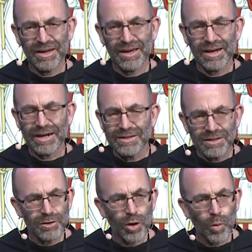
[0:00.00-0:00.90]
and I
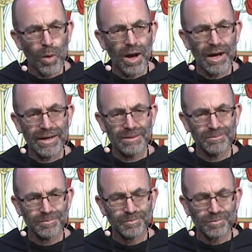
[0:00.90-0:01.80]
didn't know why,
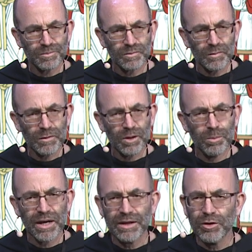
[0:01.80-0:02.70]

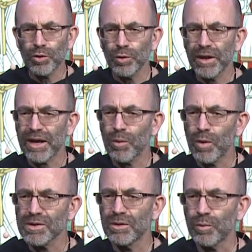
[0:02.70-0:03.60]
but I knew that I
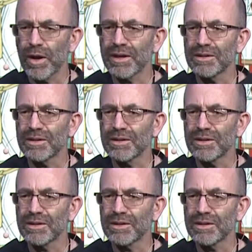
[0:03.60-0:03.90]
wasn't ready